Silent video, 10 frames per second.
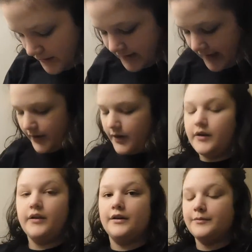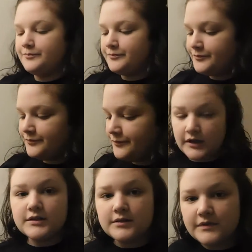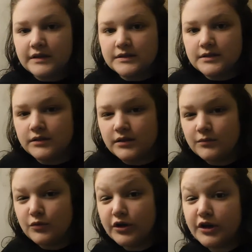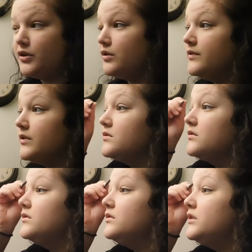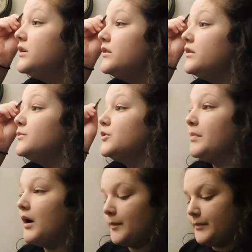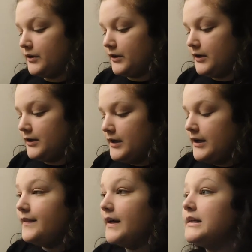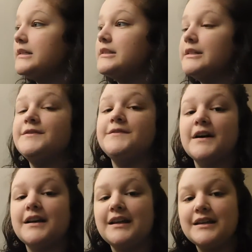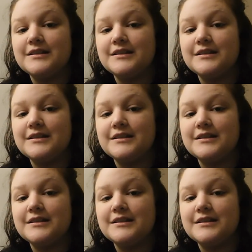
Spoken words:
to get her, you know? Here's something that's a little more universal and a little more popular. That is the fucking